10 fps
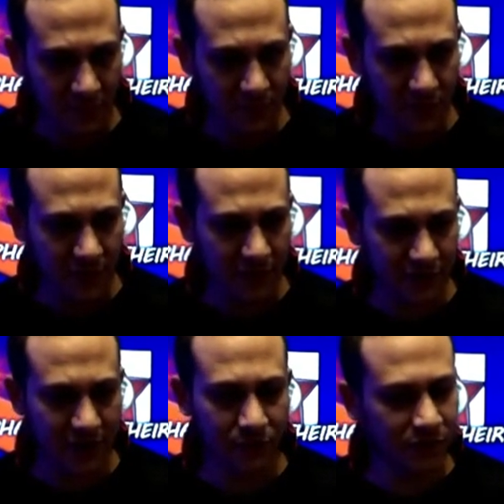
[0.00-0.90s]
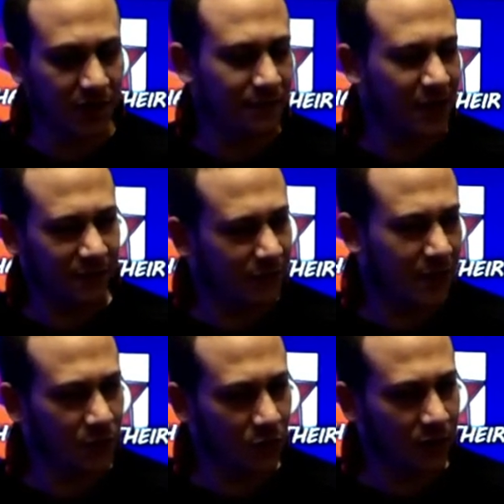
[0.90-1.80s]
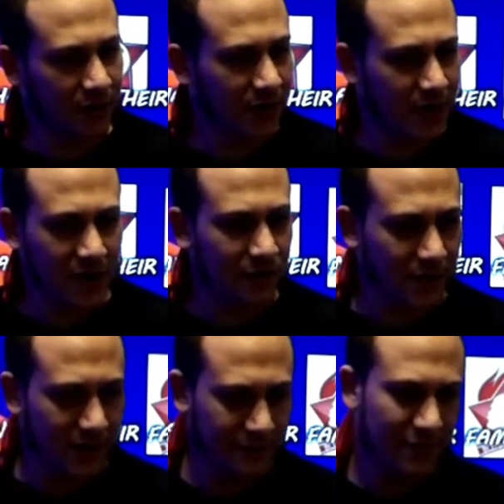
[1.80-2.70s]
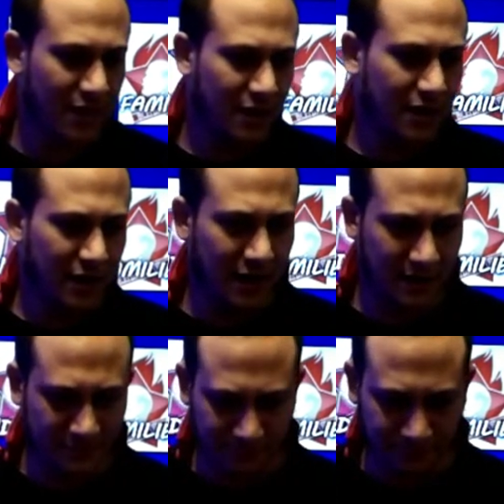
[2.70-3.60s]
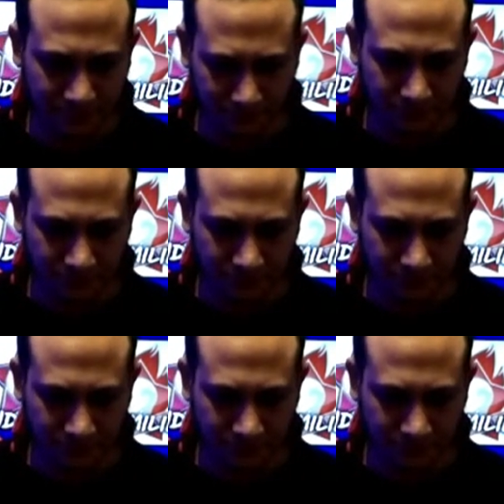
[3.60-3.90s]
because that was not my framework. Anyway, that